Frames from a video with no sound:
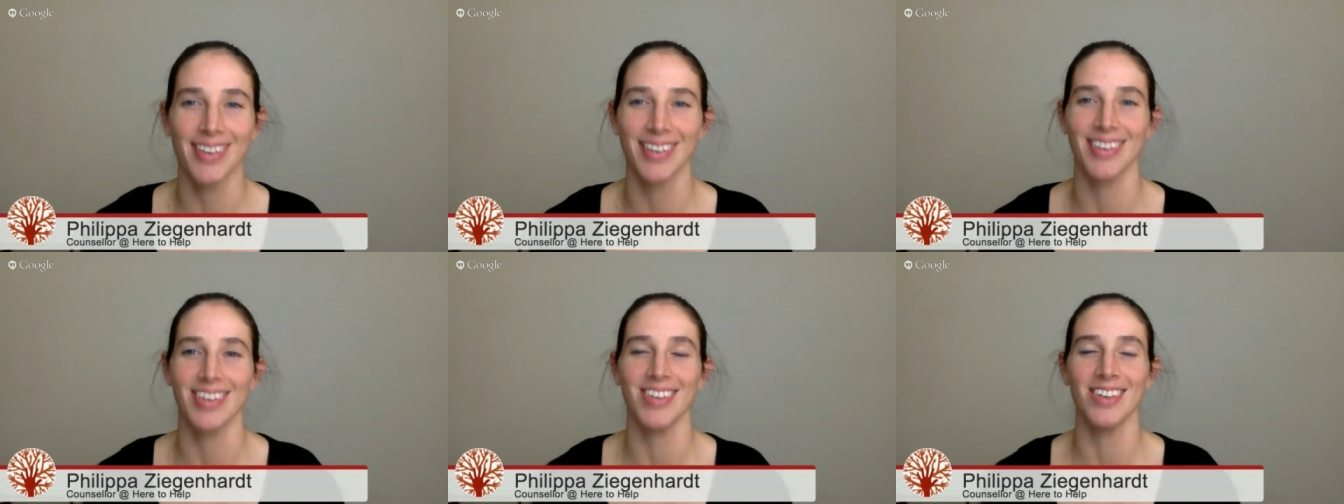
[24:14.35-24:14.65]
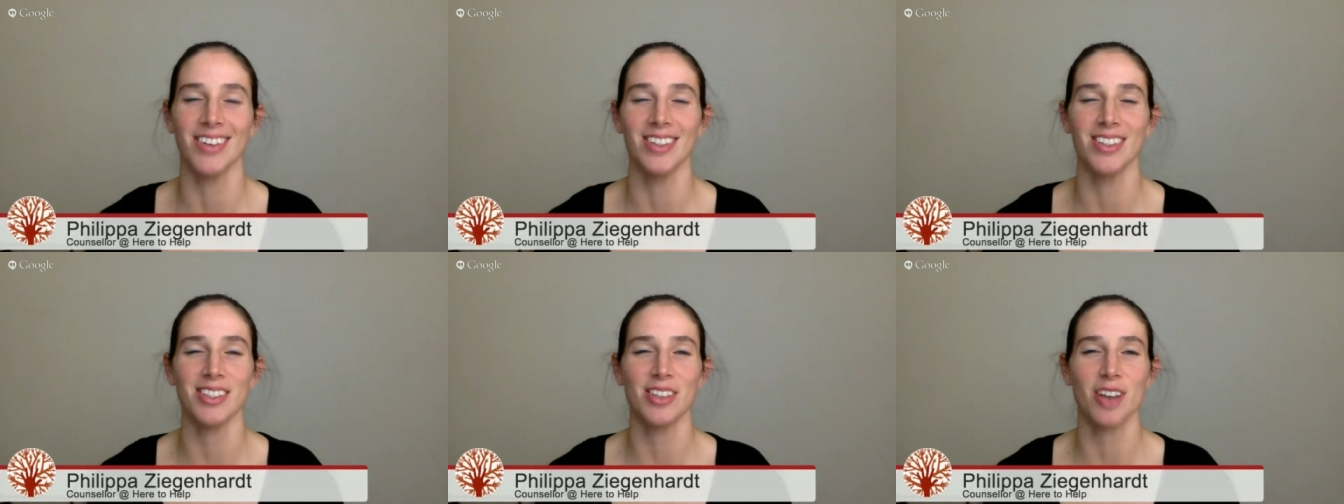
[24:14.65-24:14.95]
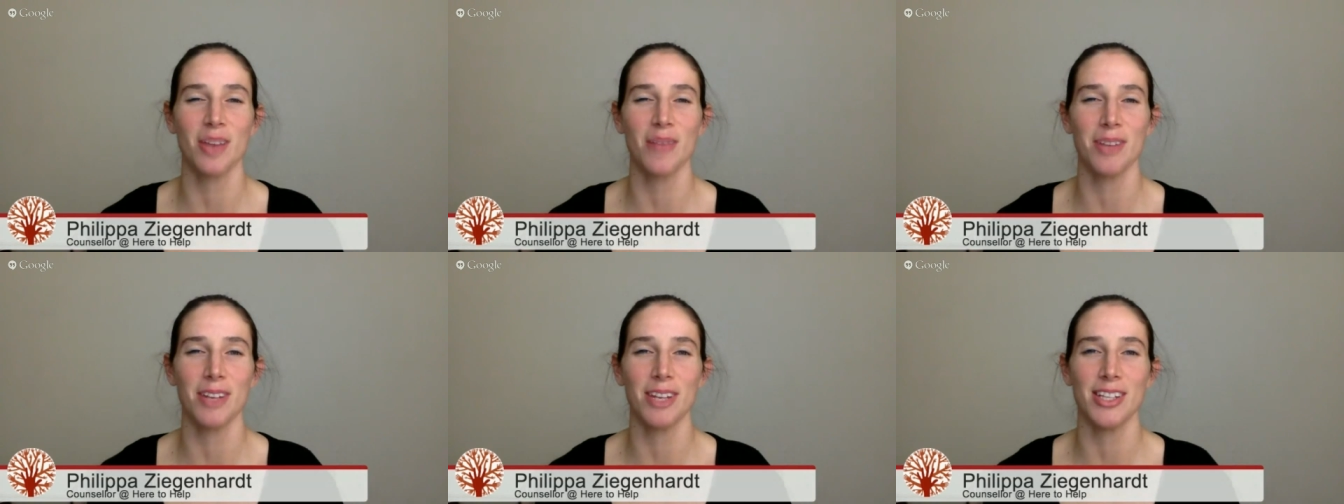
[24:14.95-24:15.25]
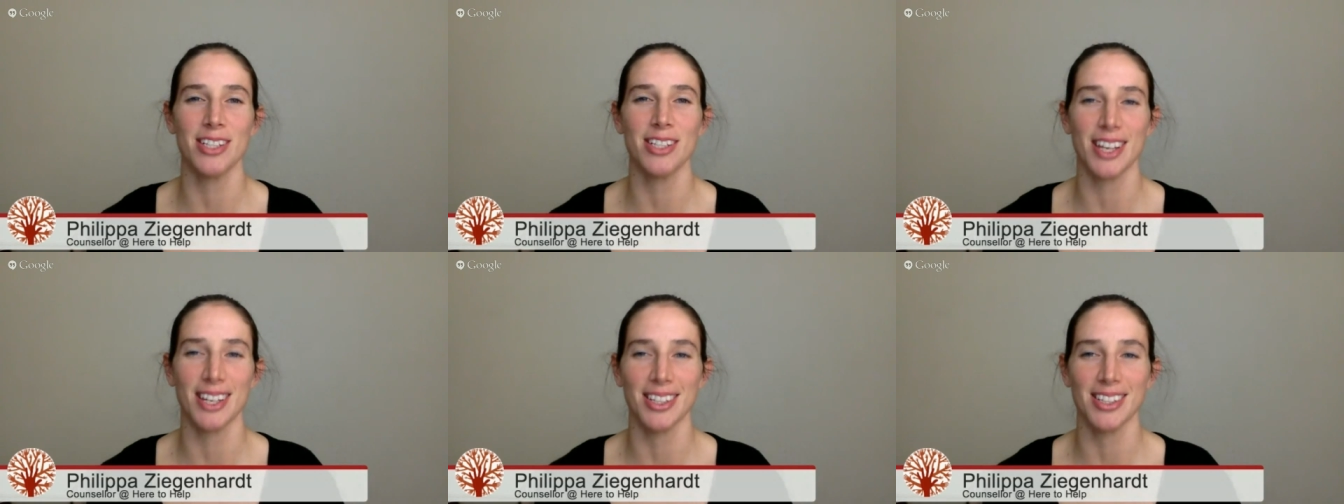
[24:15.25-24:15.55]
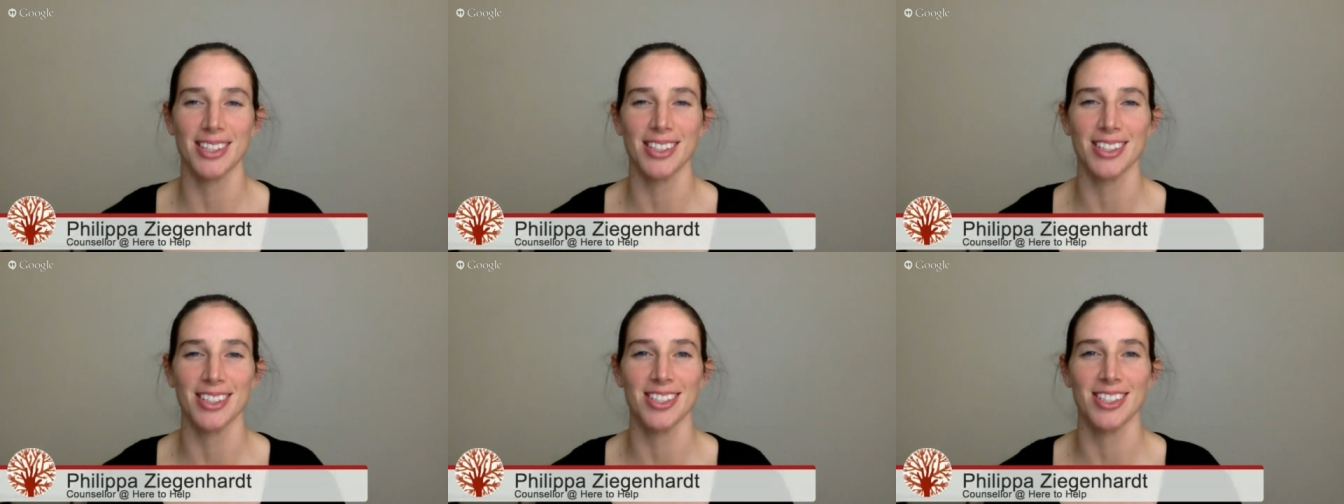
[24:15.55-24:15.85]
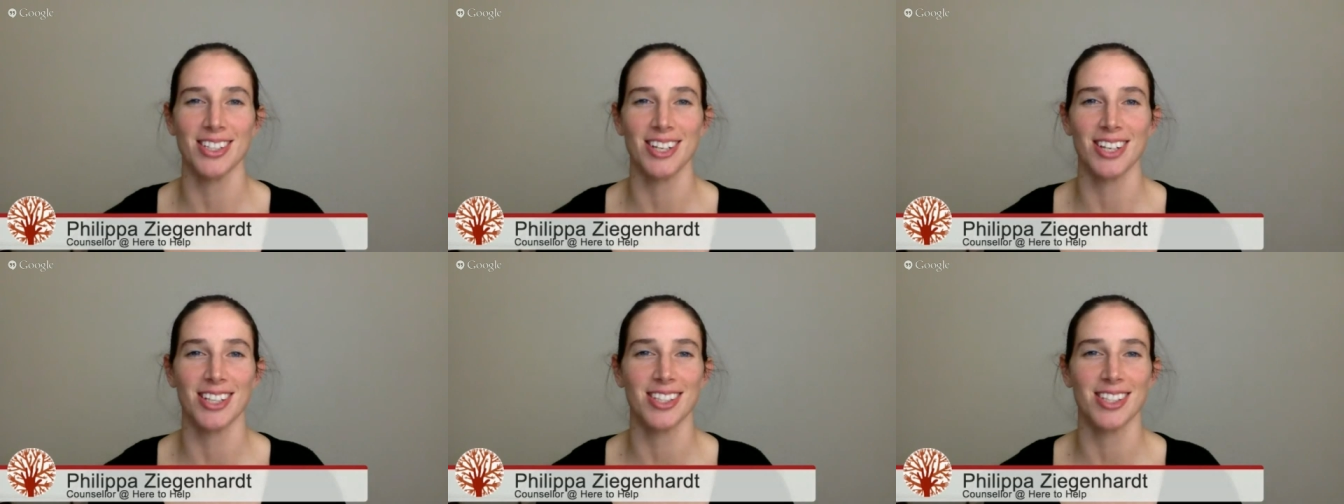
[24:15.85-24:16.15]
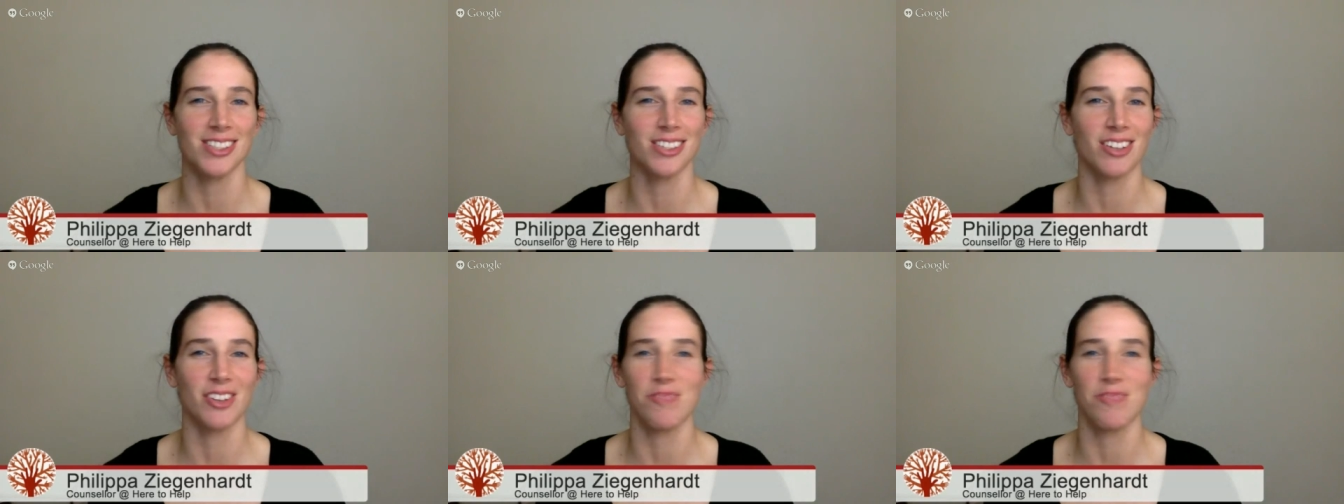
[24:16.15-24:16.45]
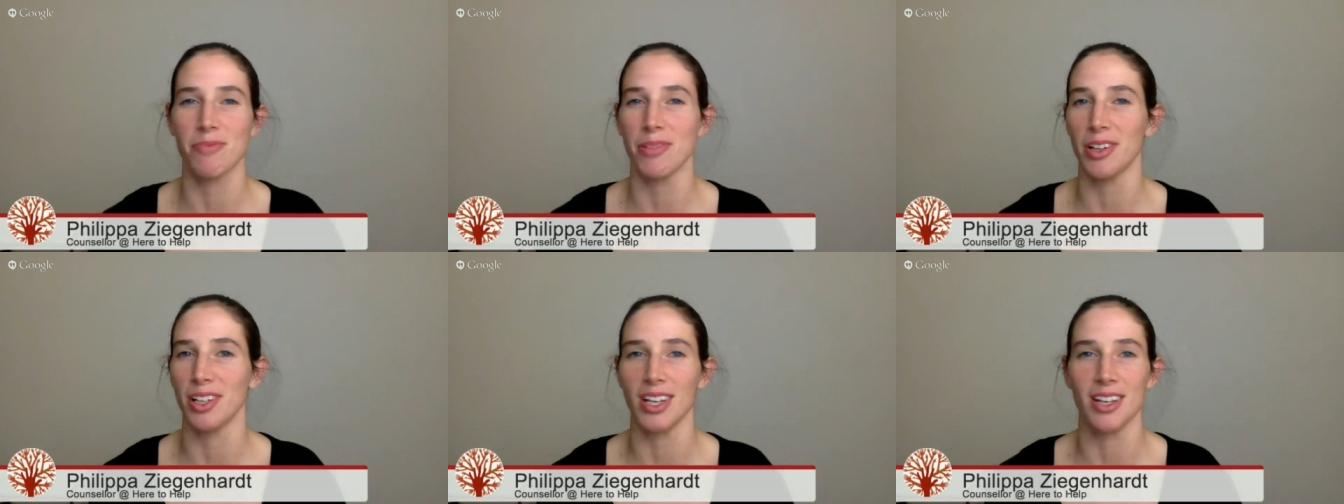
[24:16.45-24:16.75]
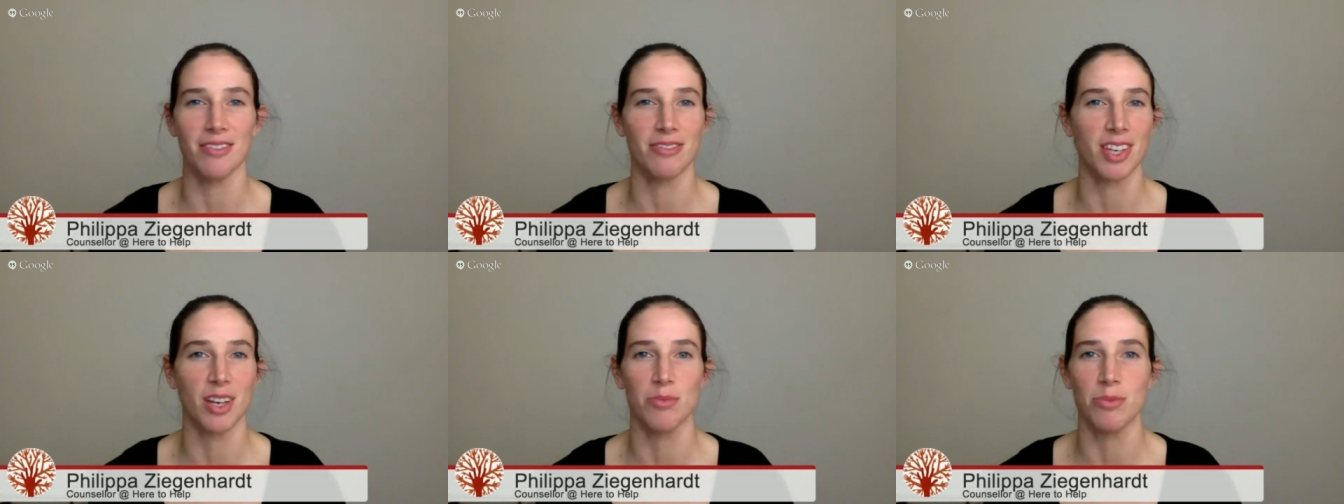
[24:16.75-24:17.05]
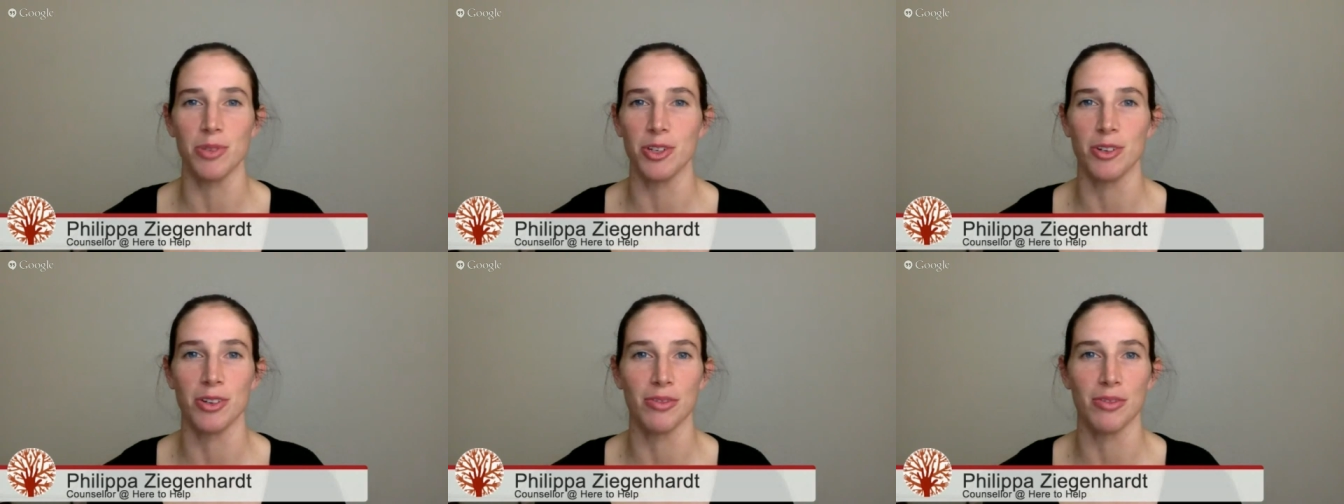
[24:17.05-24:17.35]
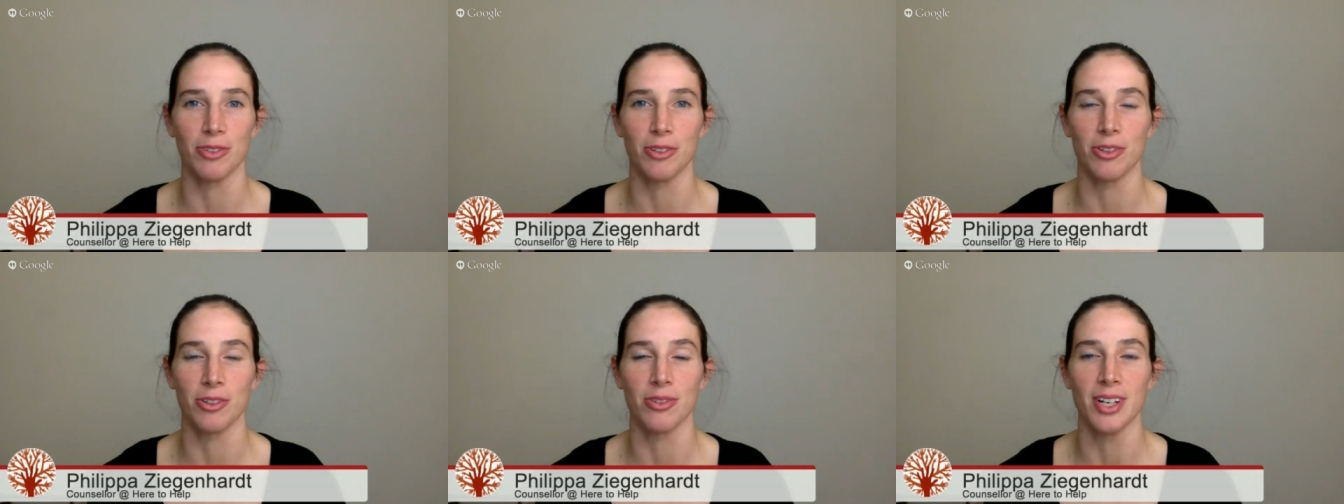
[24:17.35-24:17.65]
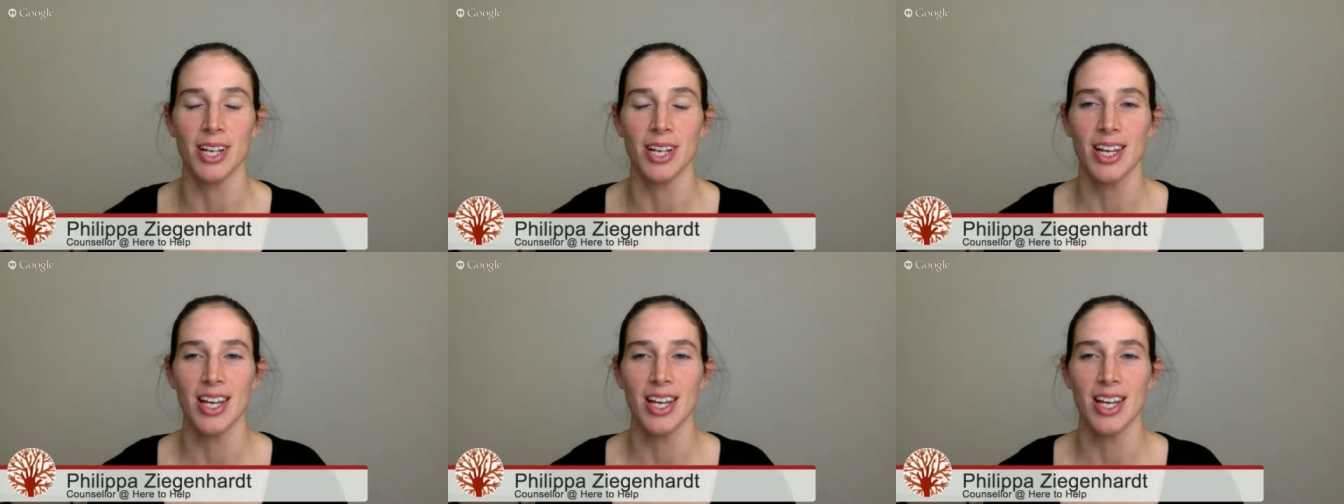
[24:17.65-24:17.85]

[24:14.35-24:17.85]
You know, so many dancers just don't believe they're beautiful.